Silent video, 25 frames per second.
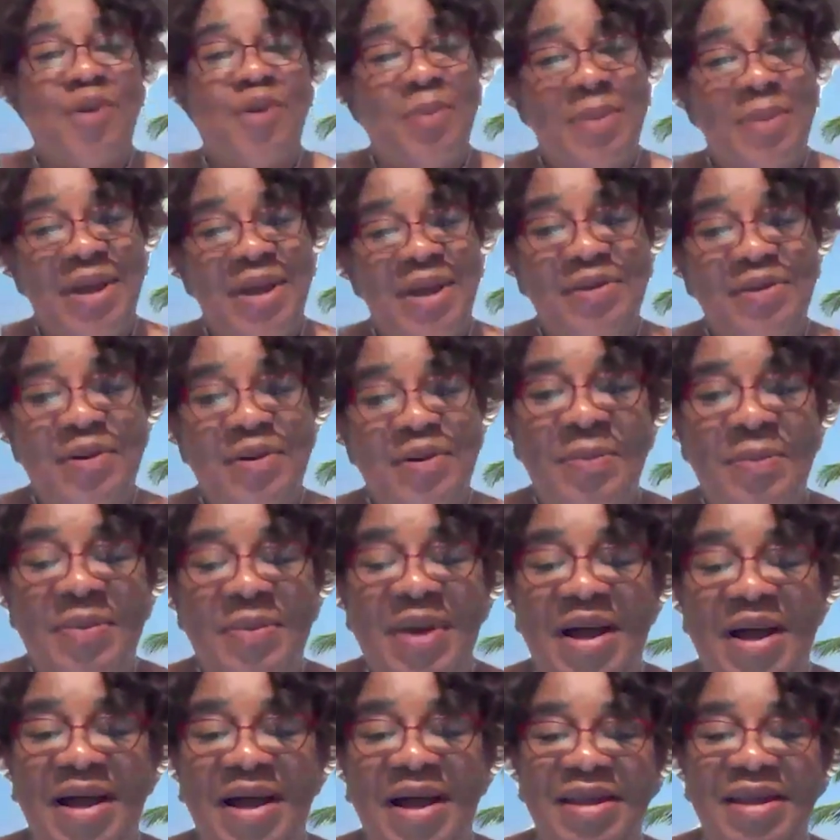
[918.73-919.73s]
I've got my
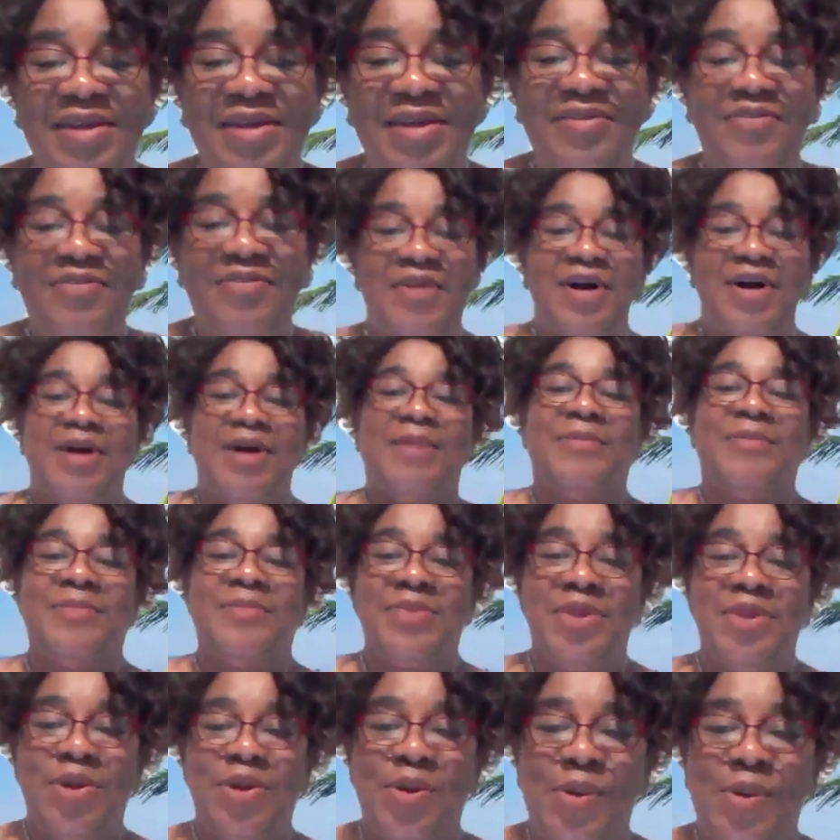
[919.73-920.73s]
number if
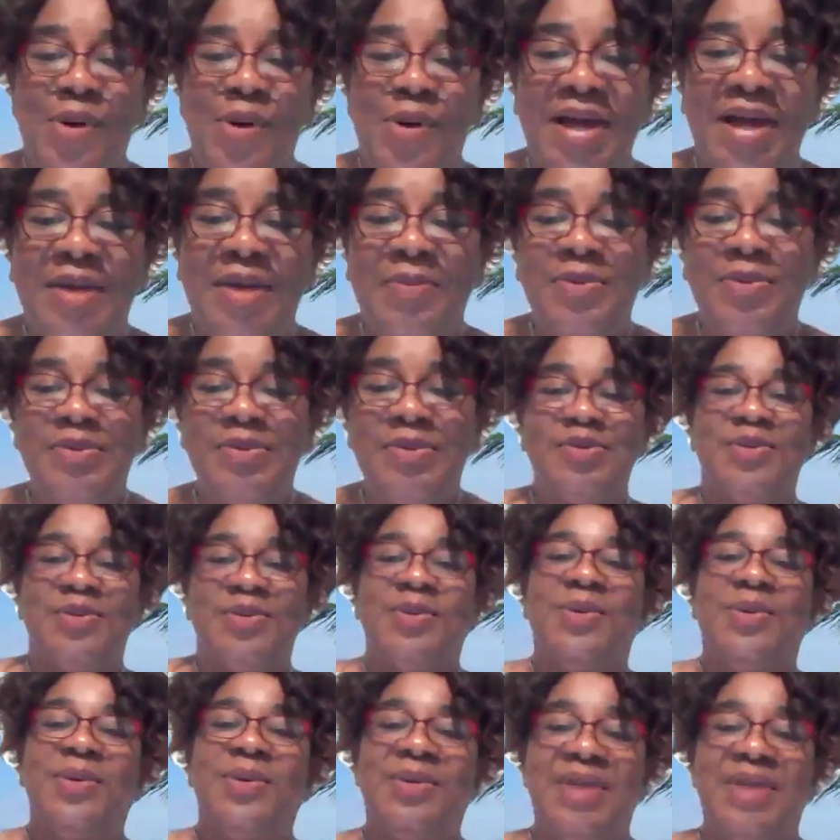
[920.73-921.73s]
um you're able
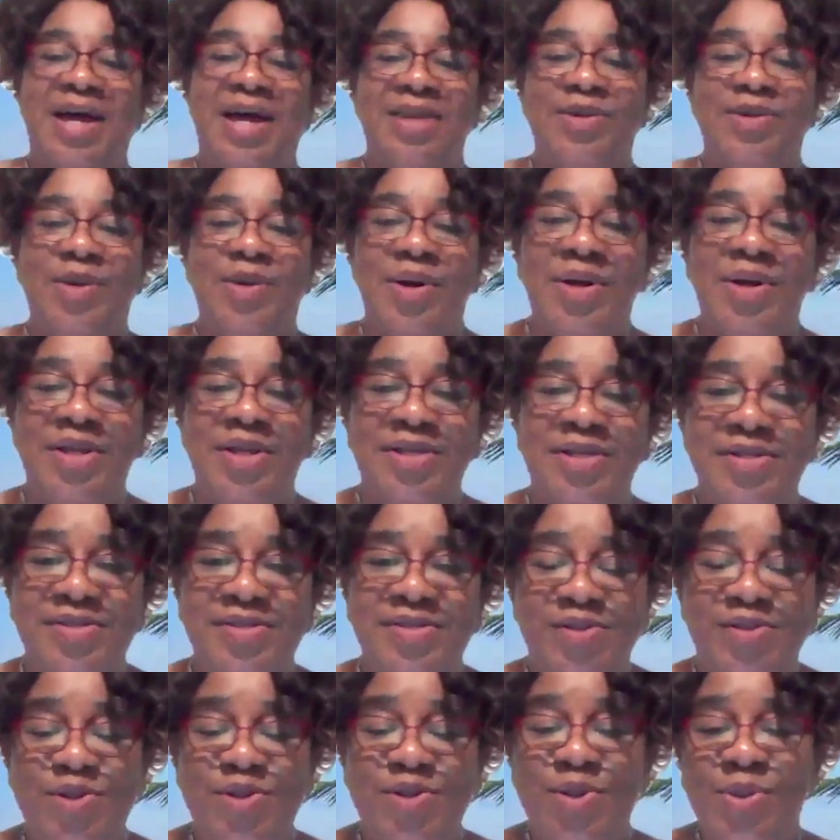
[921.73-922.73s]
to call and you're in
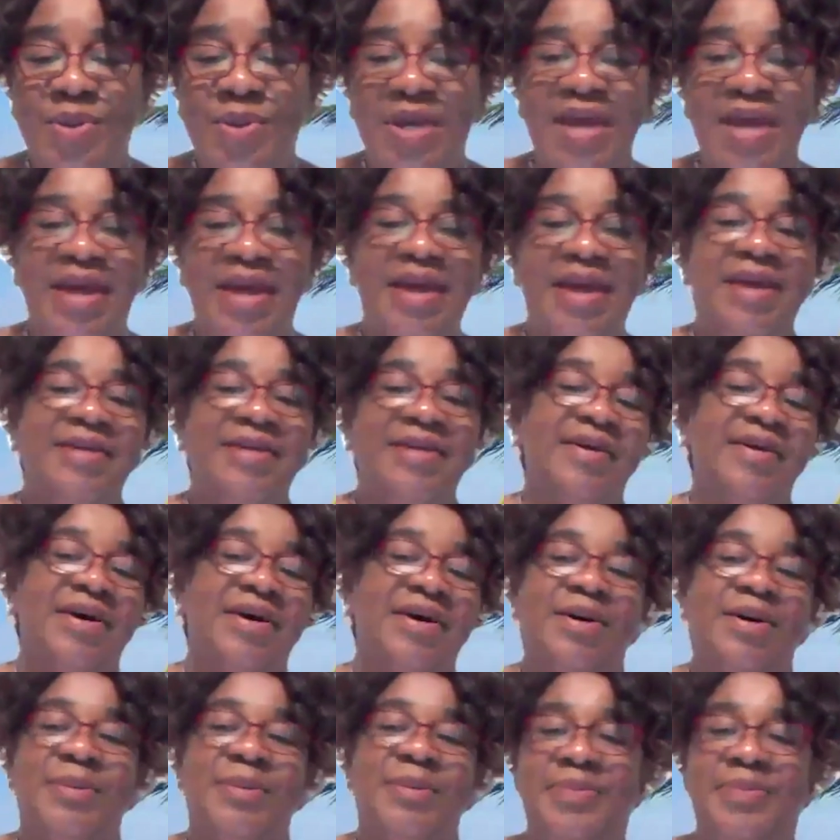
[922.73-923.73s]
UK
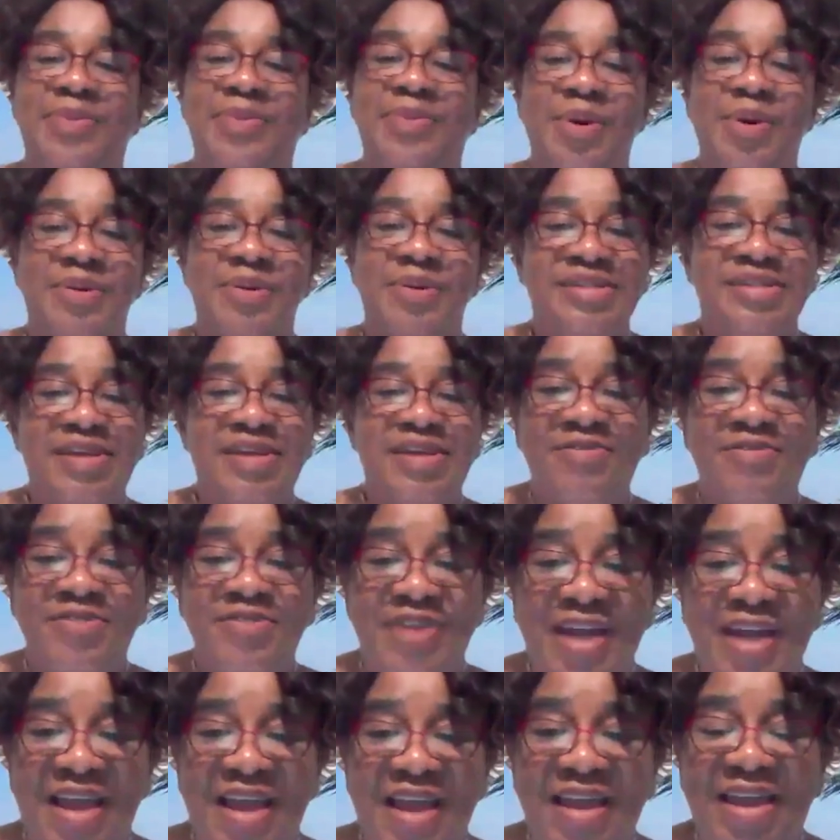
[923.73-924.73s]
um
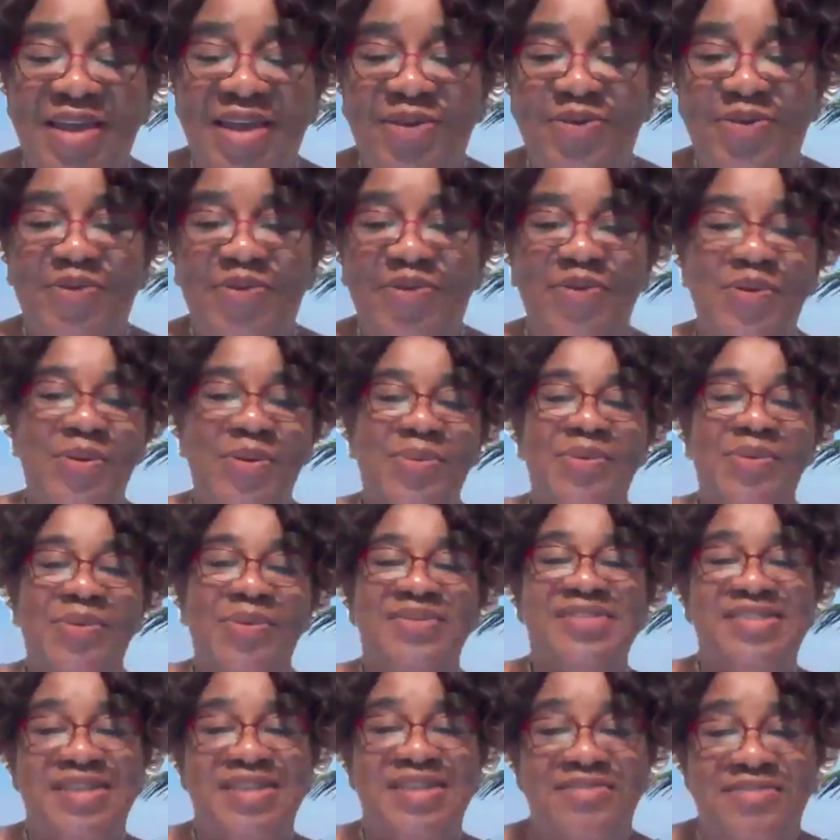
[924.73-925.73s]

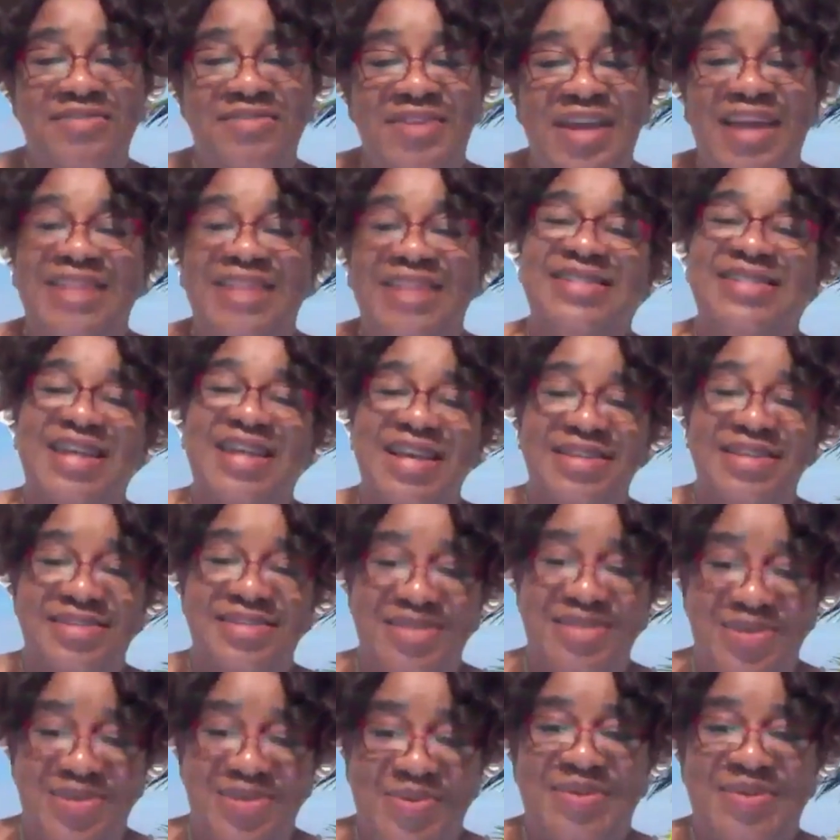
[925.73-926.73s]

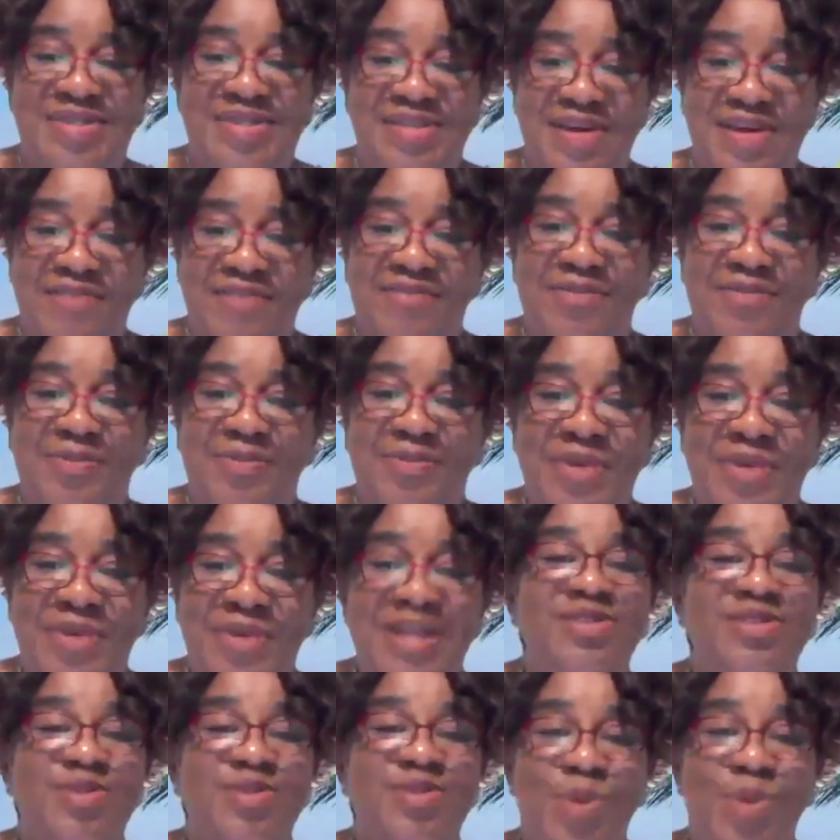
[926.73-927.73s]
07984178807.
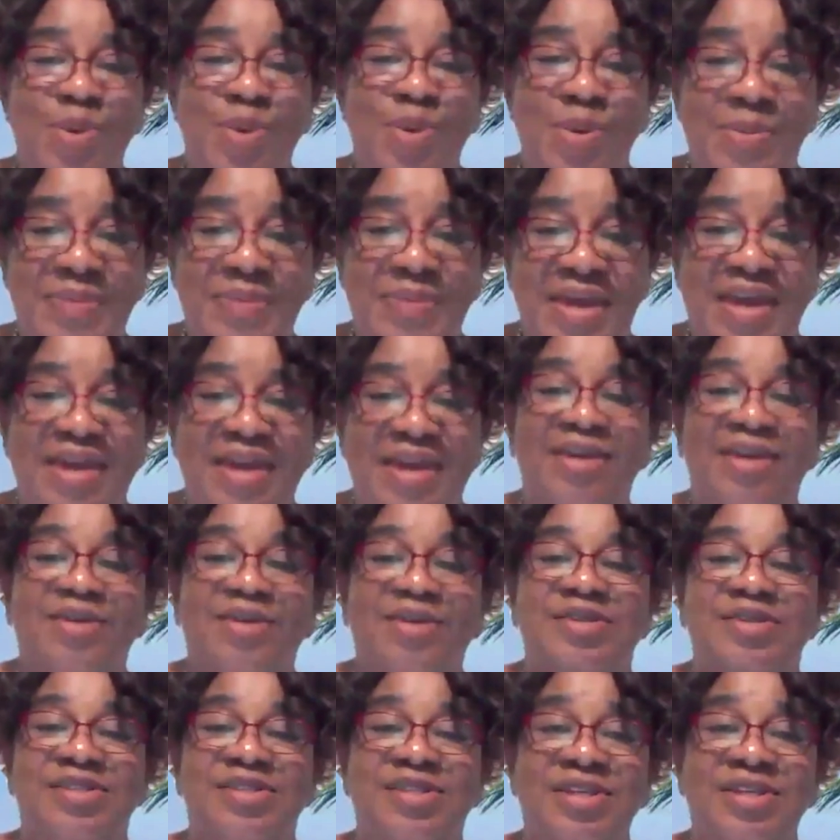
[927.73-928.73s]
Please call me
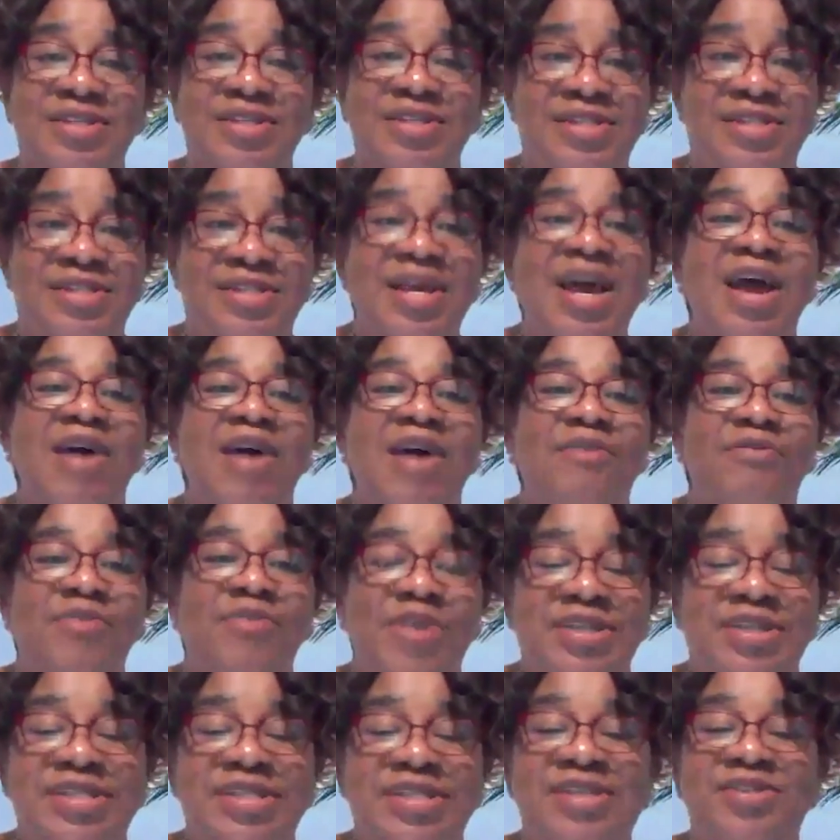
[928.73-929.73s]
because these
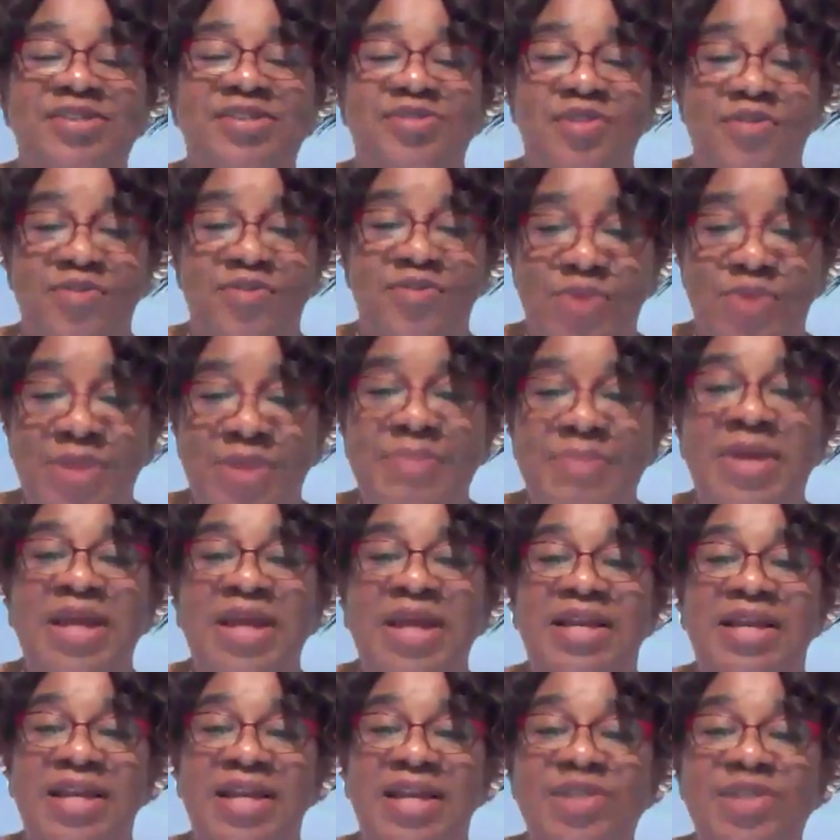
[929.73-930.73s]
voices of
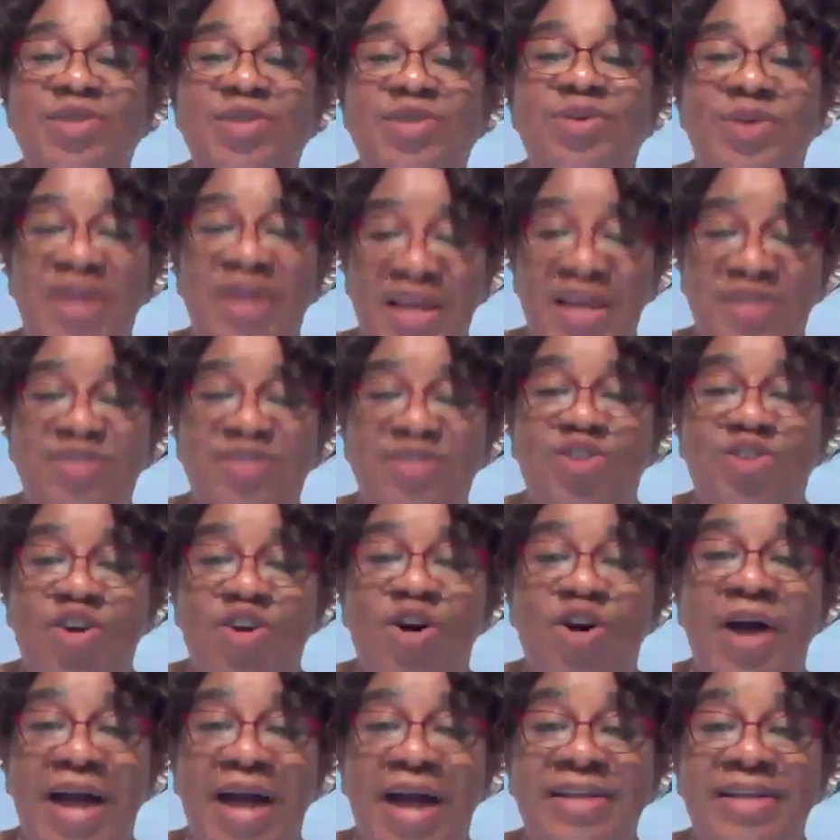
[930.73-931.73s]
women need to get to
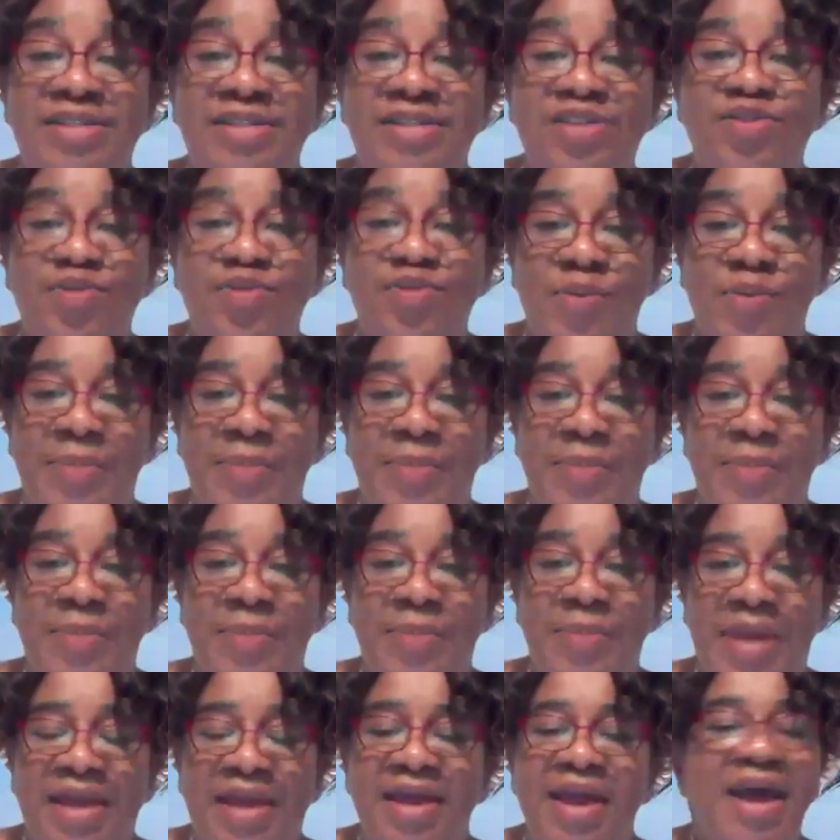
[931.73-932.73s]
your hands through
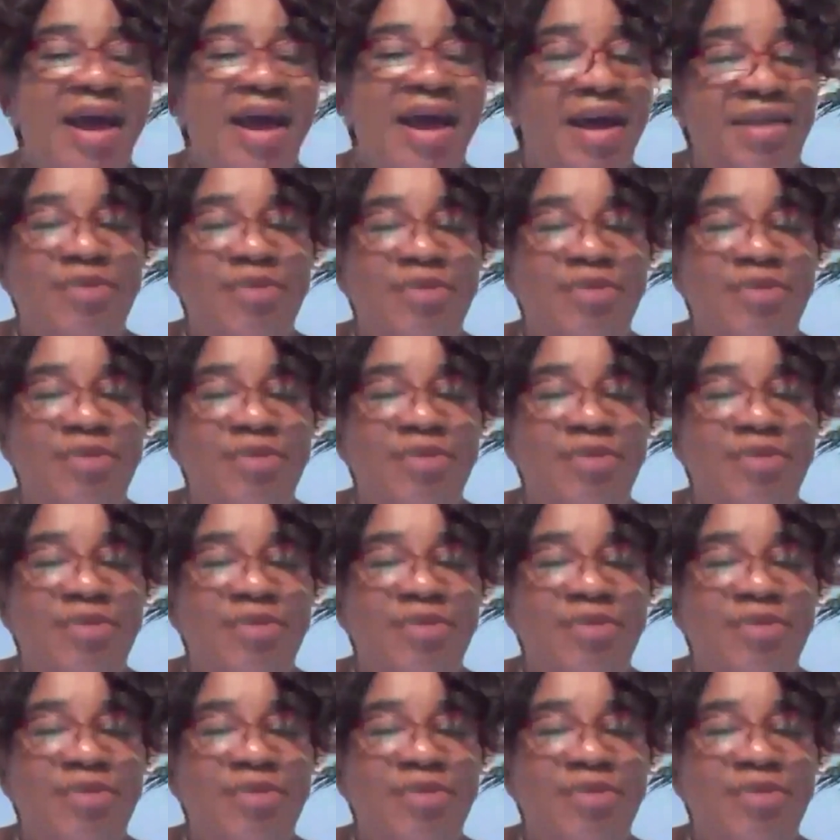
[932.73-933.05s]
me.